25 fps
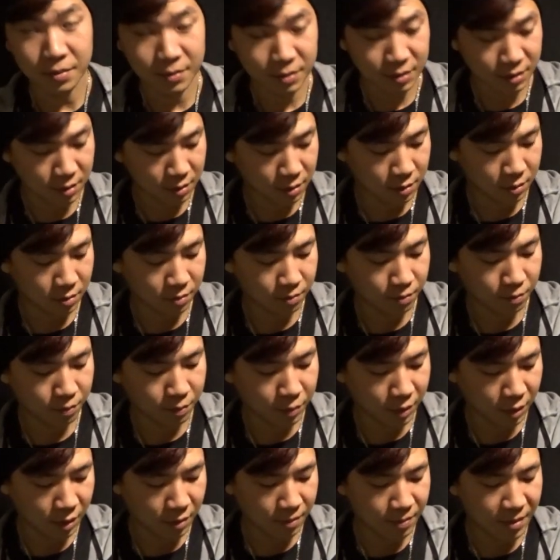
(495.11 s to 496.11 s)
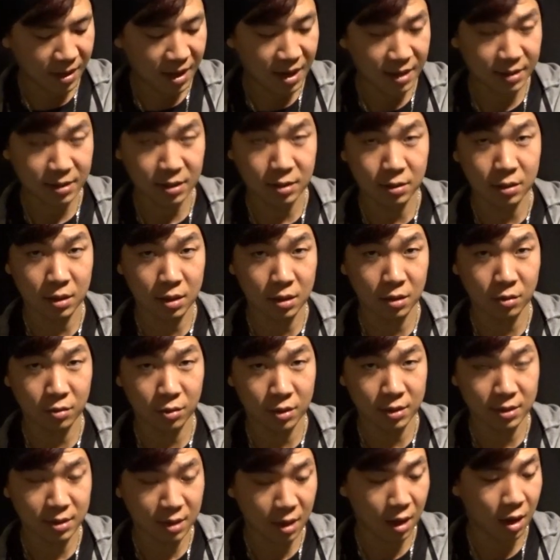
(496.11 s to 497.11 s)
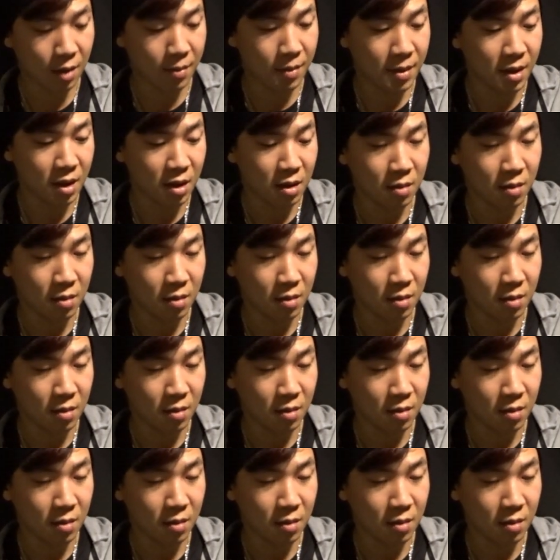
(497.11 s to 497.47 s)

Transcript: so pull it back to increase hop,